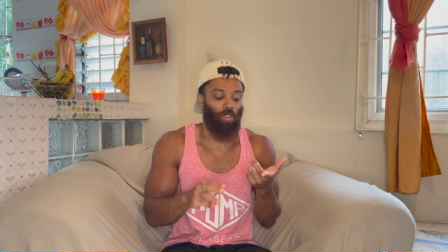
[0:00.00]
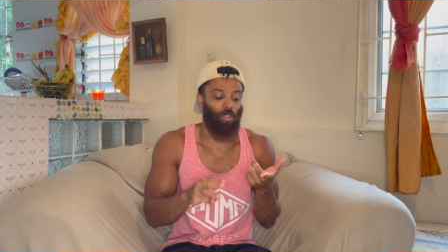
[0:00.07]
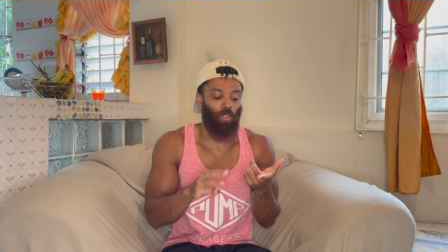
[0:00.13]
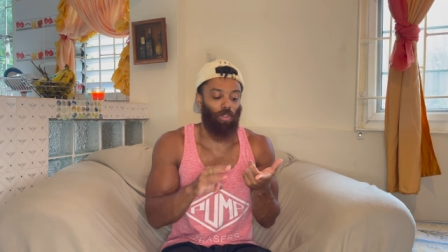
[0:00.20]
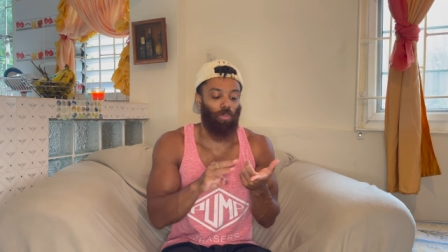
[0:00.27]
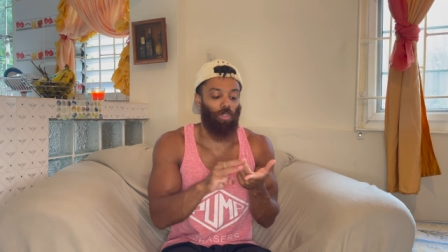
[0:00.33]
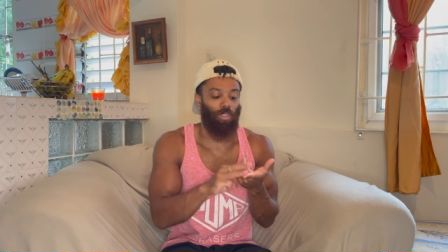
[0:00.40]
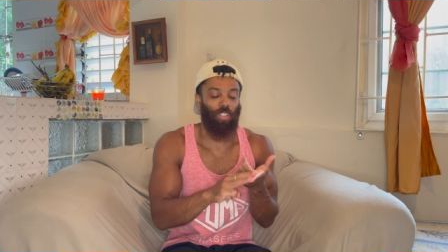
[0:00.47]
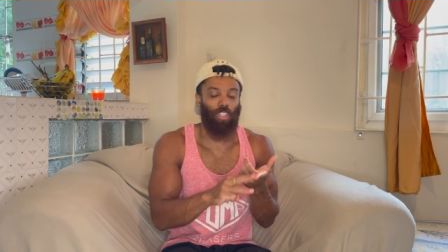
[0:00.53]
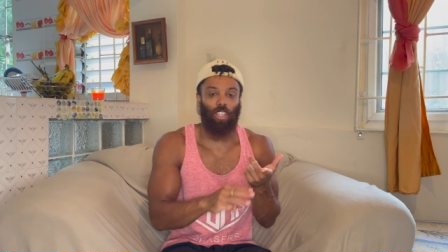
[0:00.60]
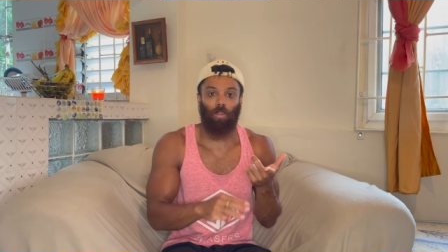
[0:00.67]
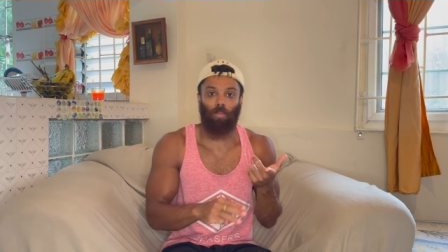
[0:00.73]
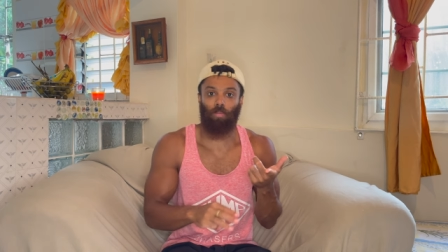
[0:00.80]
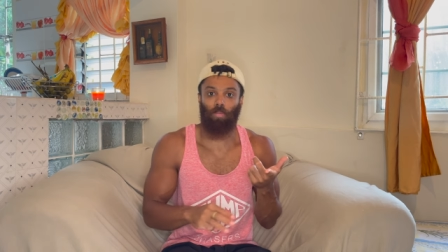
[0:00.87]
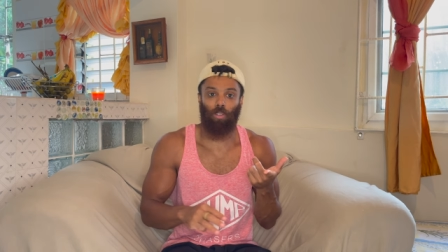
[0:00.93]
a
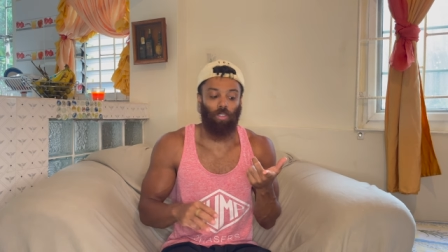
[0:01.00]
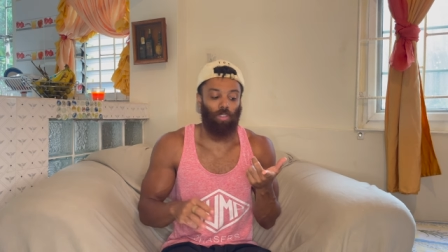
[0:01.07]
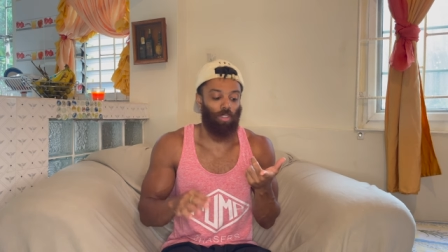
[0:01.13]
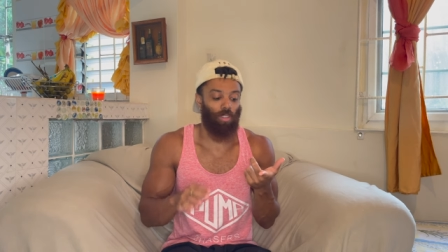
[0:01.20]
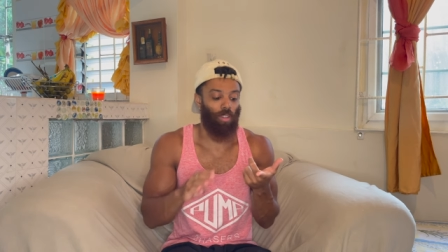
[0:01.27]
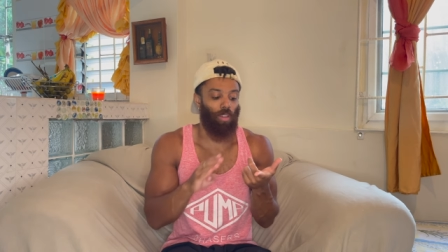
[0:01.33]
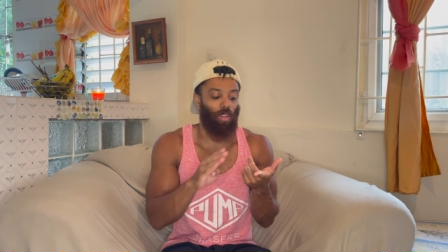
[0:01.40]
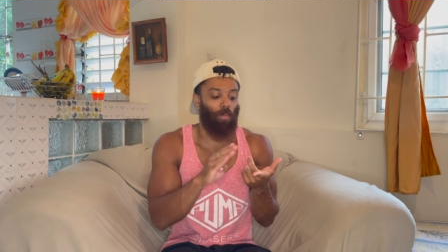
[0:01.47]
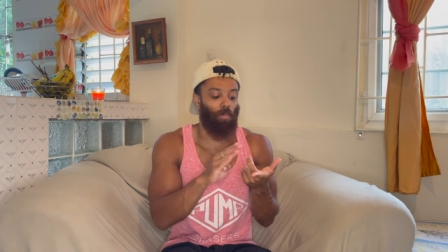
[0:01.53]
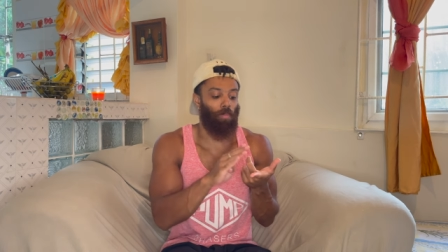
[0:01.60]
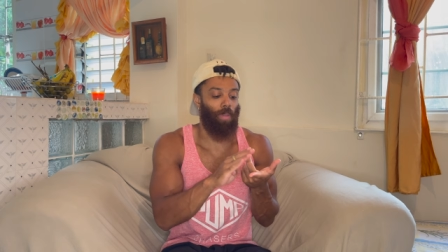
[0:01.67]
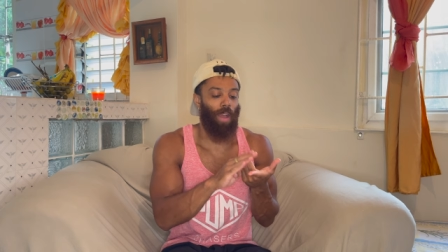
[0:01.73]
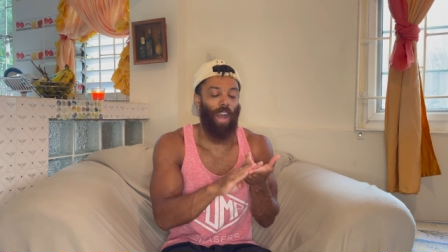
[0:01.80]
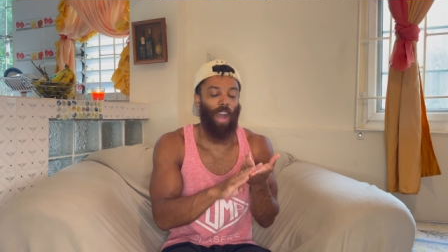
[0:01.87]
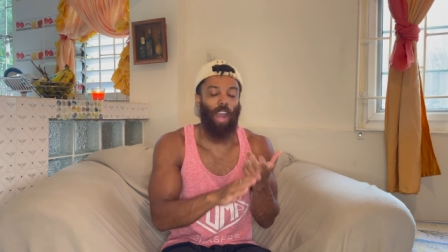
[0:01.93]
physique person, a,
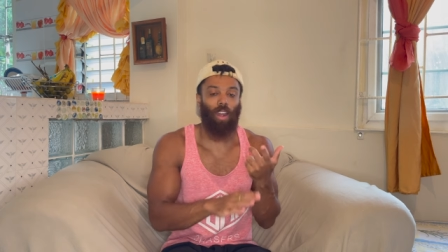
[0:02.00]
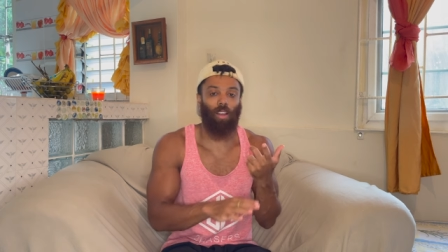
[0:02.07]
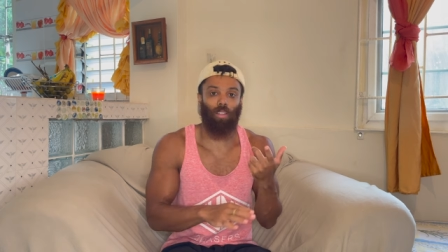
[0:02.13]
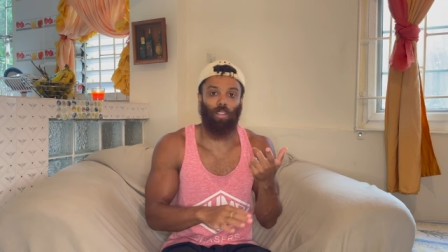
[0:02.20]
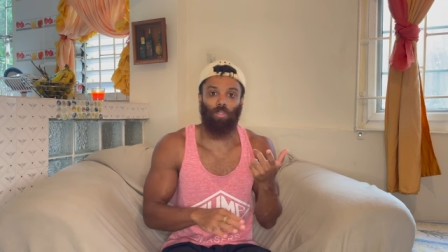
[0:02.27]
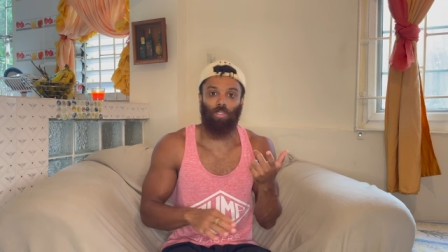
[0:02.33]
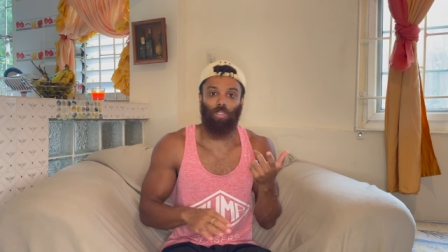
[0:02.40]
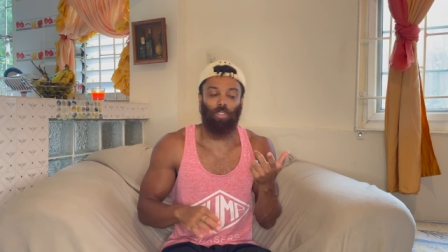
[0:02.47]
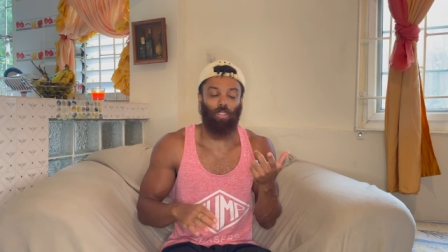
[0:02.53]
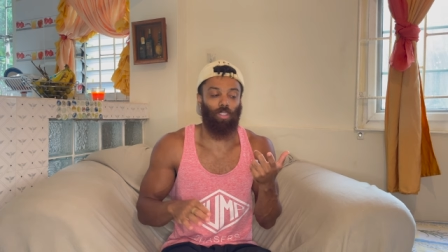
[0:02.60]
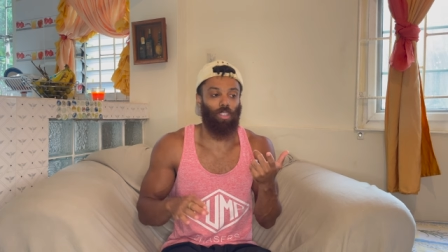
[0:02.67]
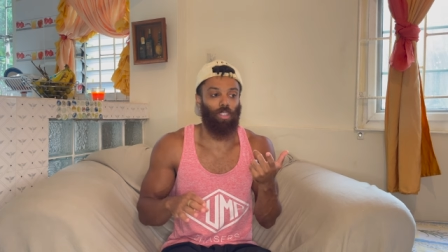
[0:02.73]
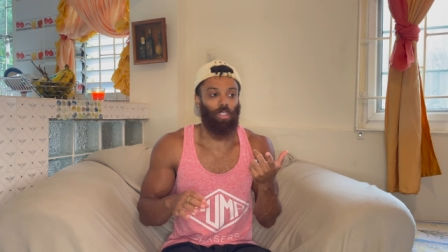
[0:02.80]
powerlifter,